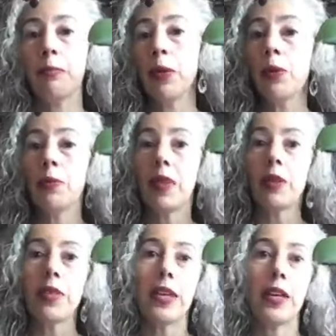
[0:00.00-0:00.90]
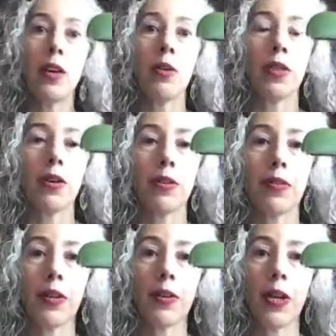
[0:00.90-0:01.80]
Boom, there they go.
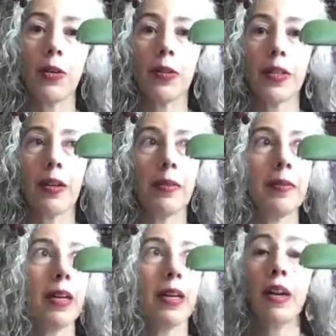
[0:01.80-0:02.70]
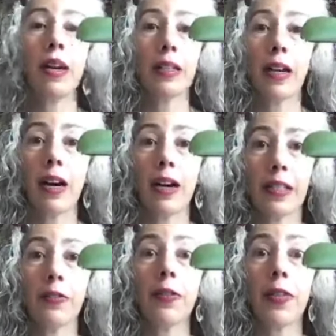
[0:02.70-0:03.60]
There goes a
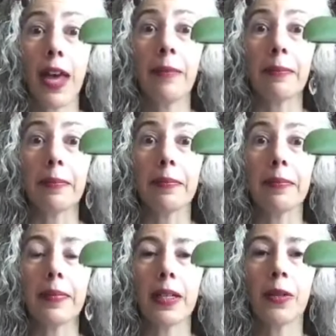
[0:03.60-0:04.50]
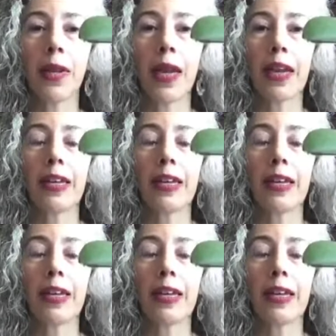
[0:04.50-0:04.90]
holocaust for them. Okay?